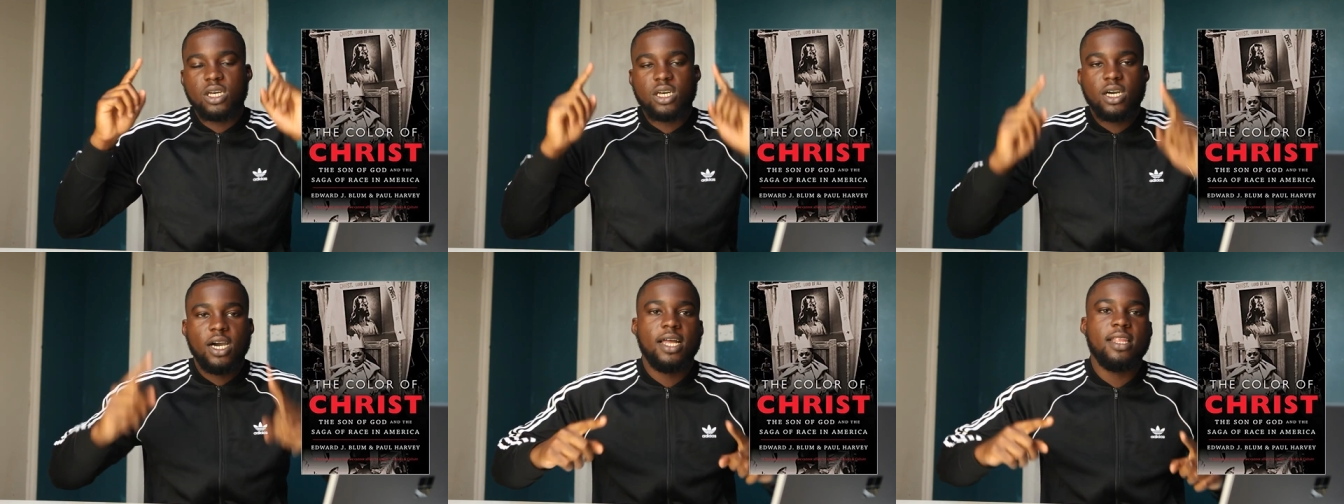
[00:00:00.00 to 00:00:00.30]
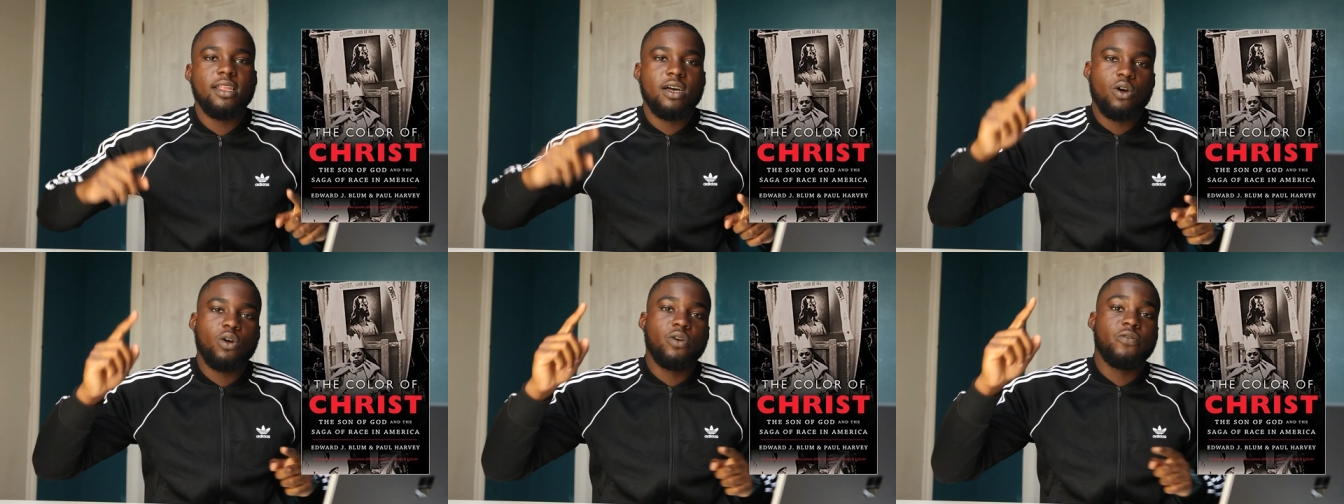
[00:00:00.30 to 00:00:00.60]

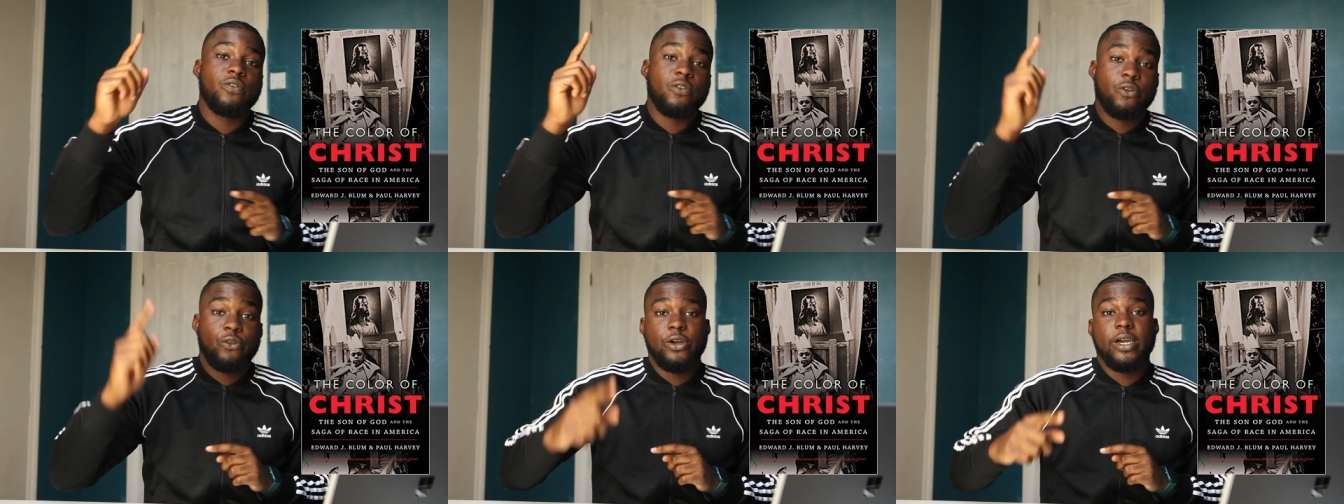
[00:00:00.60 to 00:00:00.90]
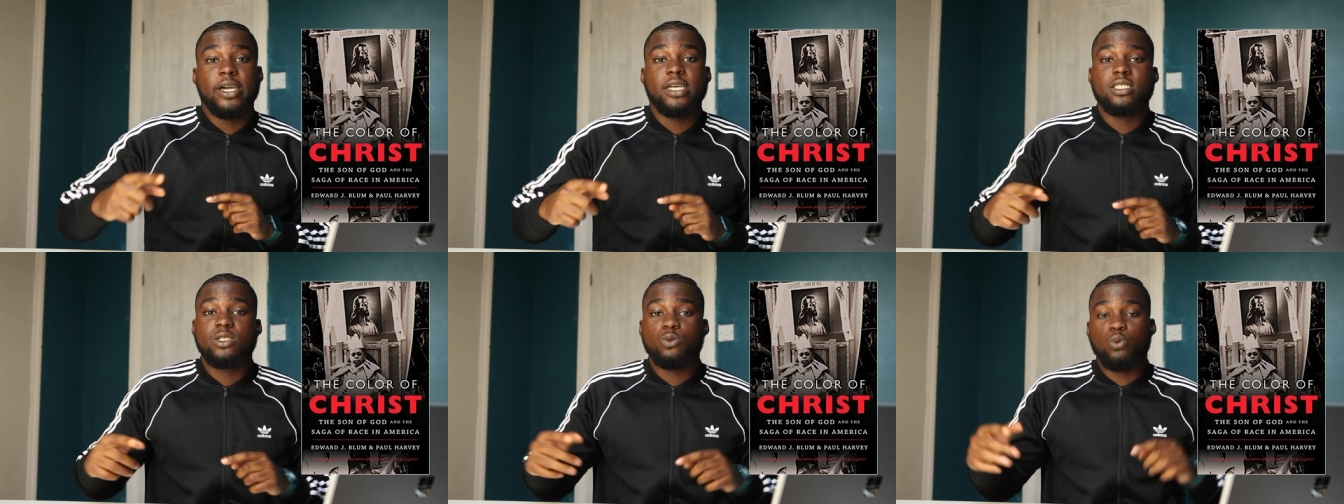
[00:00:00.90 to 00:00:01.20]
Color of
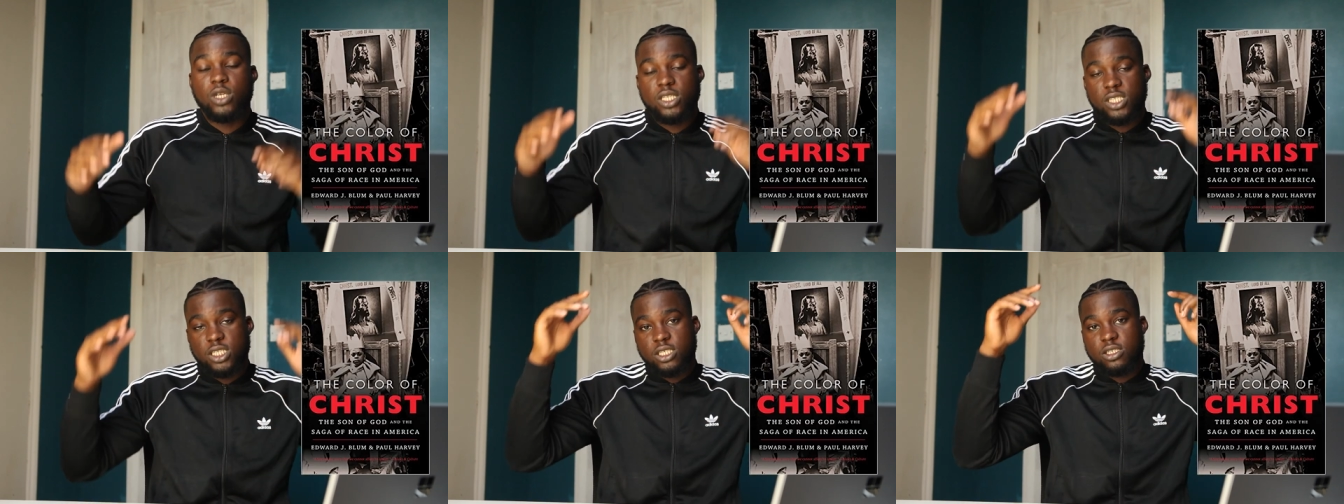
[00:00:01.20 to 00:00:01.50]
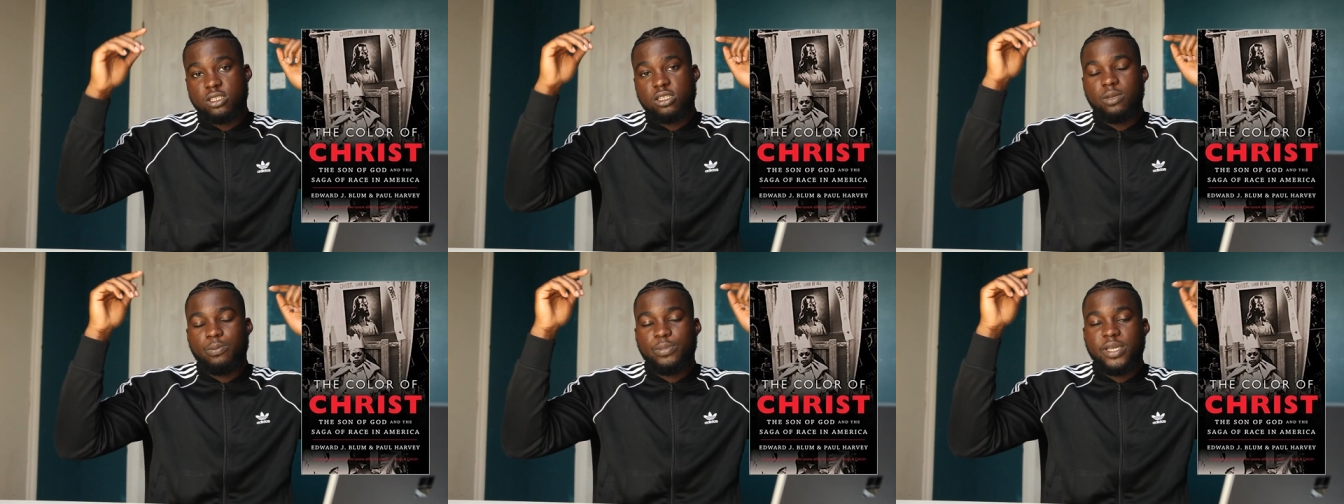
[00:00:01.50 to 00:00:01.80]
Christ, which is
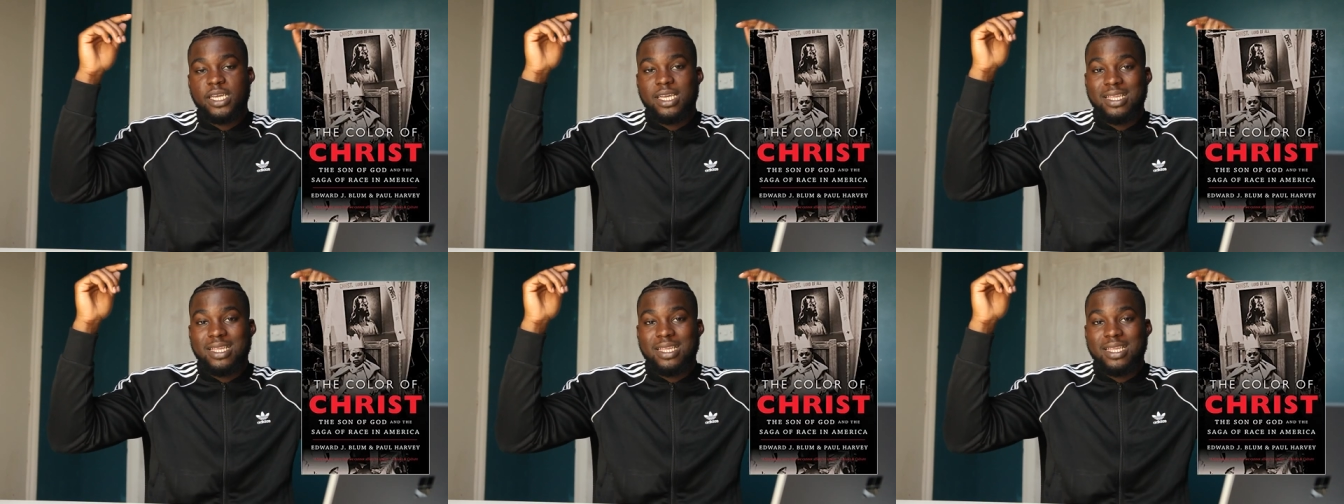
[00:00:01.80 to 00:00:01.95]
going to be